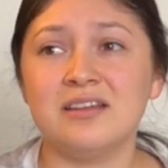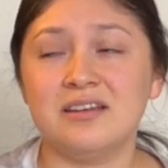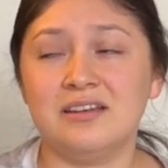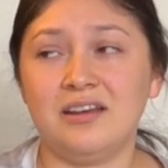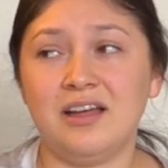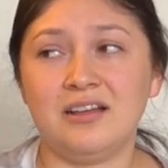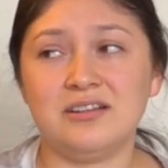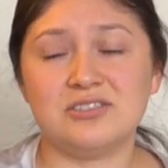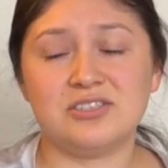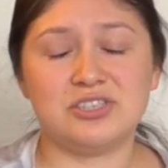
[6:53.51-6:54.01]

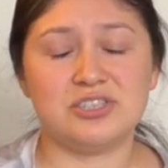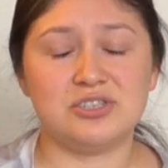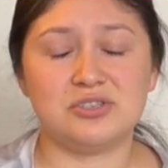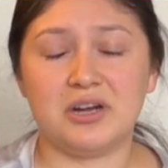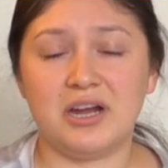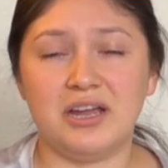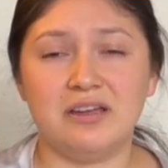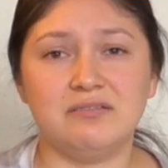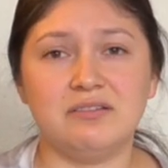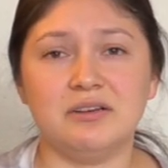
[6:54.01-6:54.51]
Not
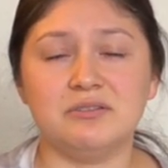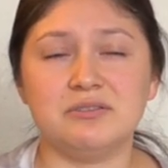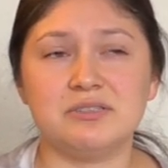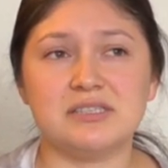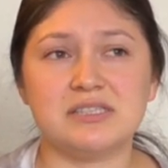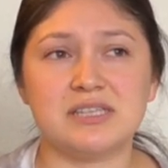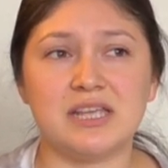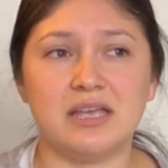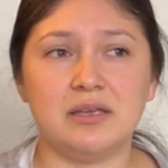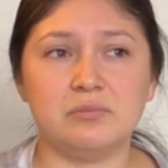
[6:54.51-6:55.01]
strive, I would
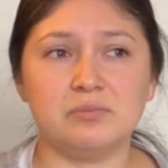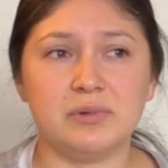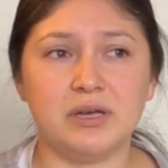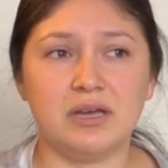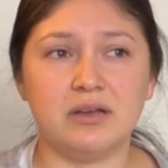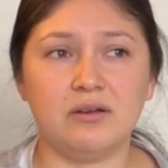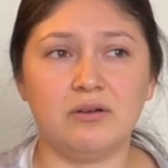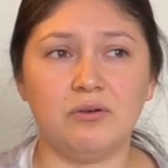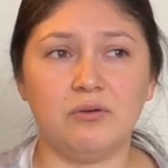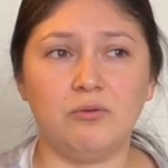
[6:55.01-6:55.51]
say,
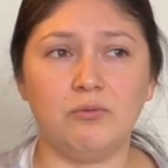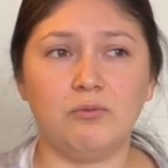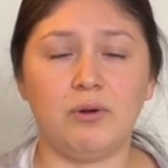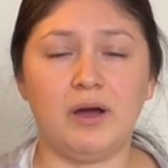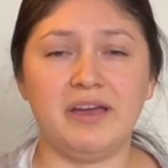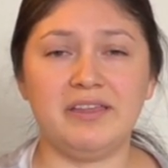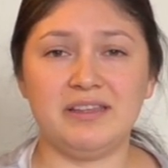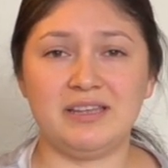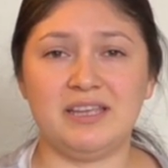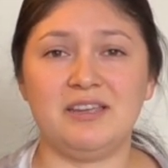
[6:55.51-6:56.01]
but
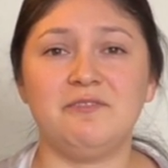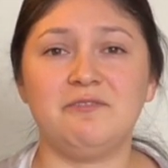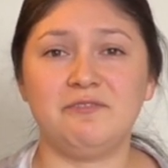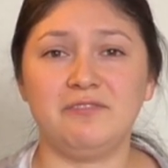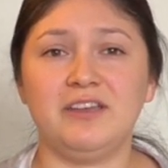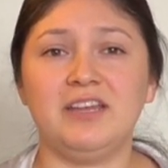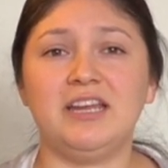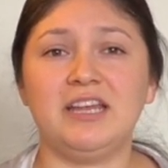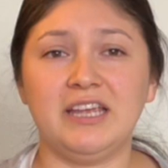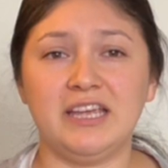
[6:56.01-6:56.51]
why they keep
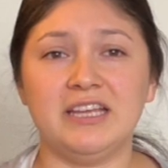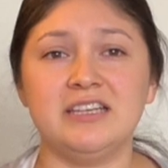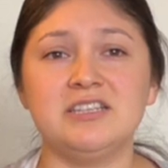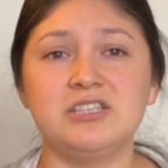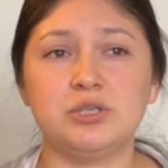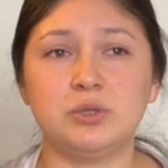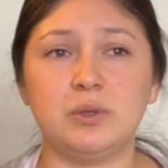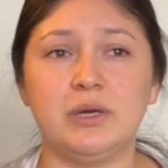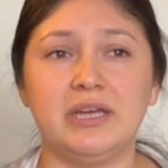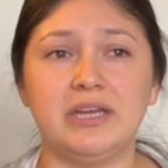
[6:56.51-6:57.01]
feeding
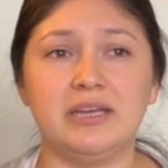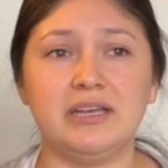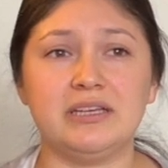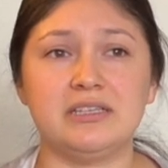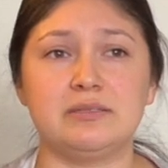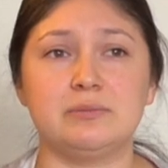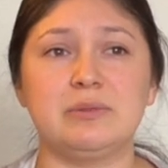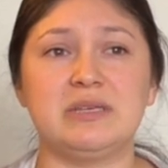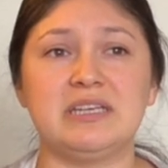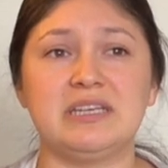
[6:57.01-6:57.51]
into it
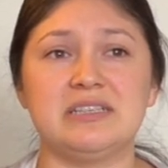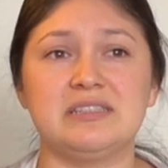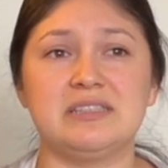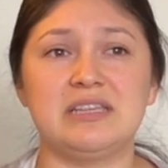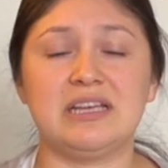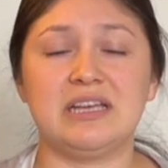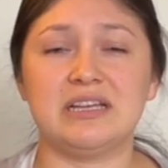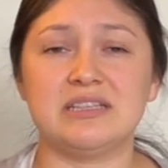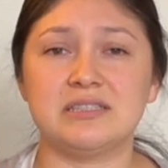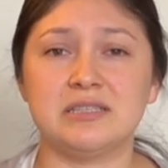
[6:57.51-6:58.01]
is because
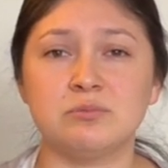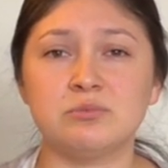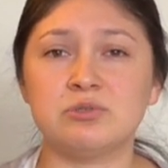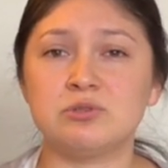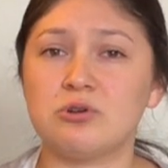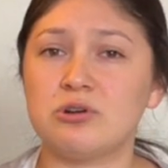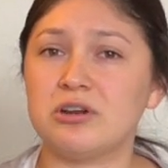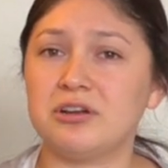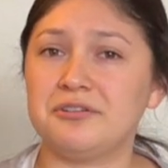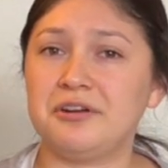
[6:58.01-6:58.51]
they get some
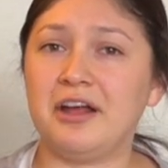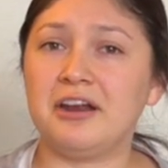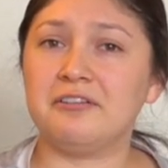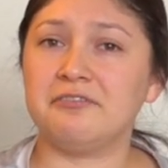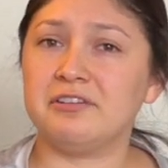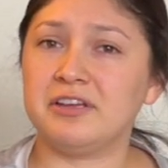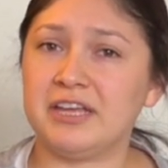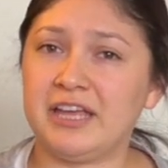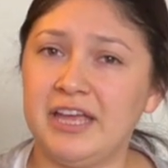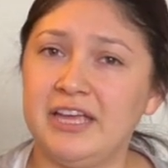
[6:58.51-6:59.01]
sort of
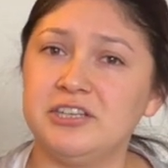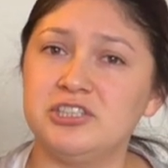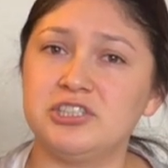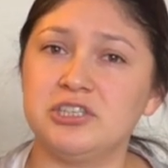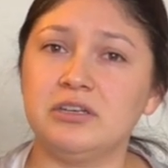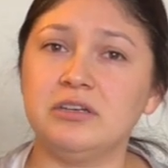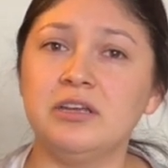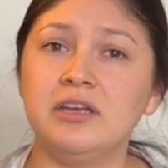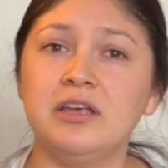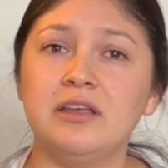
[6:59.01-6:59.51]

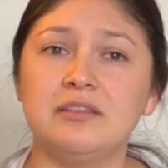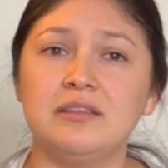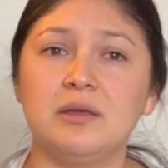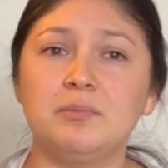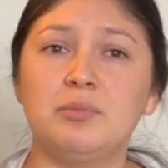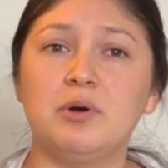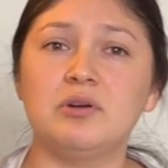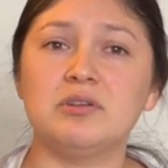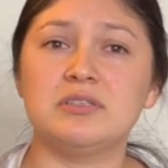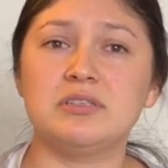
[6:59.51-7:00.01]
gratification. They
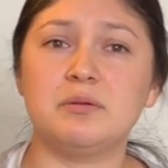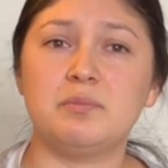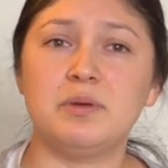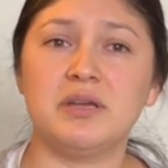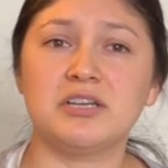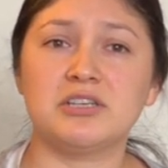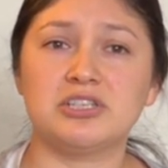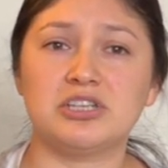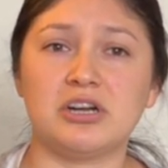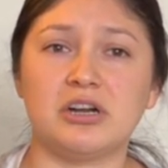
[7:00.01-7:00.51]
post a
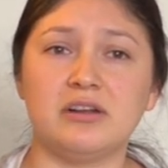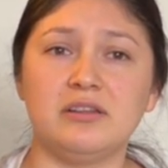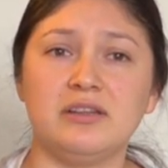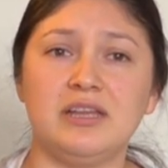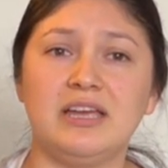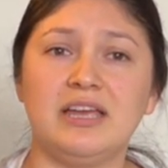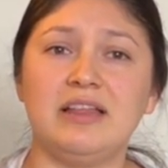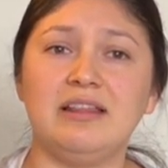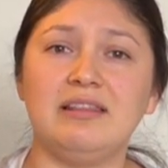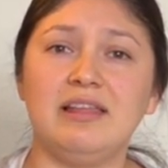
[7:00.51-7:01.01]
picture, they
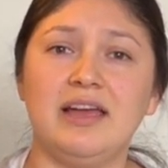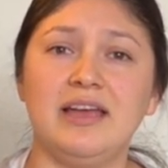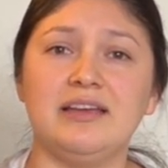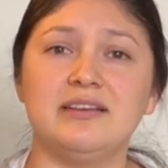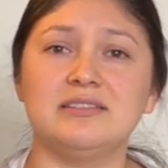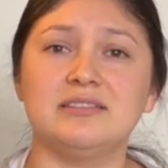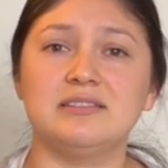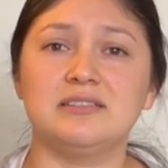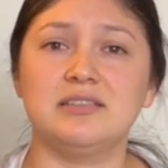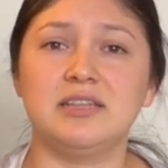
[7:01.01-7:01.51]
get
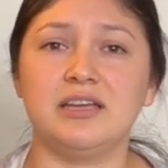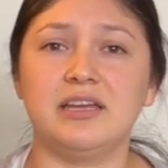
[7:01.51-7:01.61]
likes, they